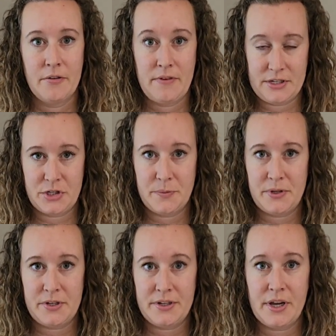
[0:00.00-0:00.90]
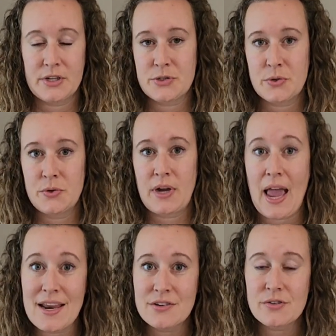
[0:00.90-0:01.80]
vegetable, so you
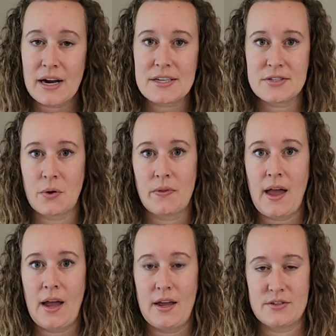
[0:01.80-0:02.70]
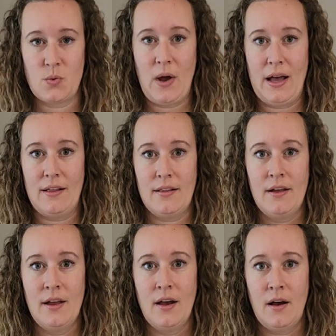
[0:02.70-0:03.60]
can direct sow that as well.
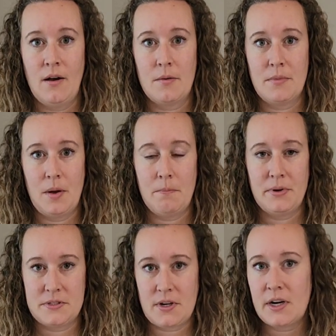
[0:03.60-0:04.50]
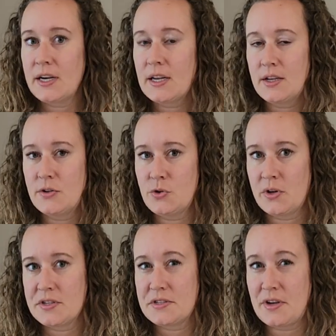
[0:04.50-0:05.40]
But starting it
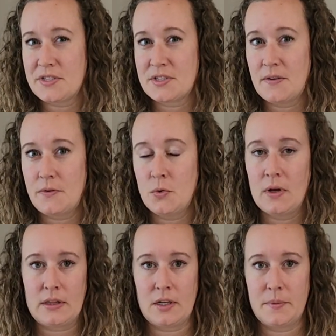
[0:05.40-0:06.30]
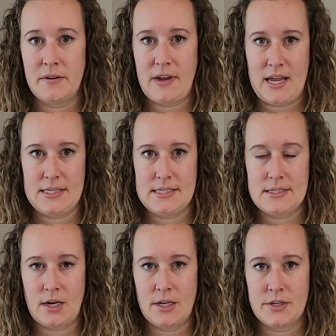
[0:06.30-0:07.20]
indoors does give you a little bit of a head
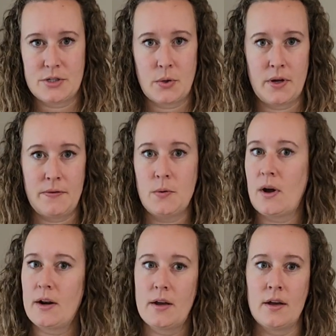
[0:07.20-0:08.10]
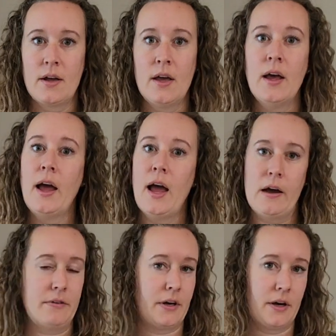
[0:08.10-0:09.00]
start. So if you want to
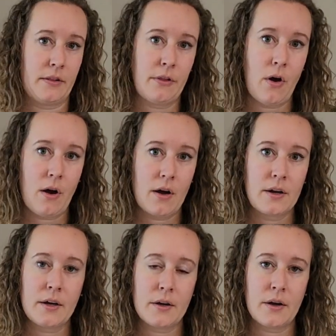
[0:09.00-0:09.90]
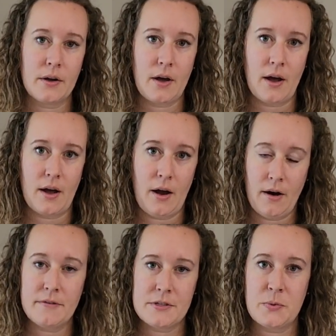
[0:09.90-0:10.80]
have a long
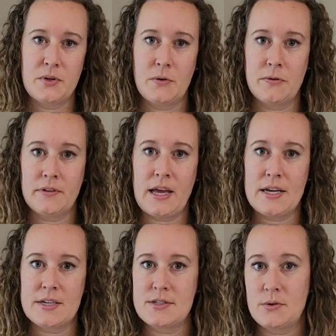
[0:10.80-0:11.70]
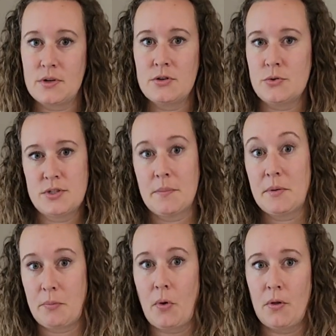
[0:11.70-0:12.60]
harvest window for lettuce, you can do some
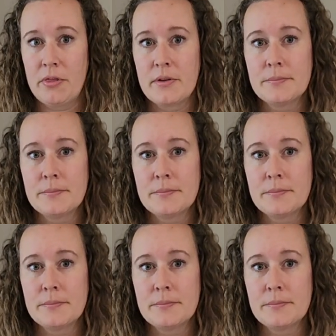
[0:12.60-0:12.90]
of both.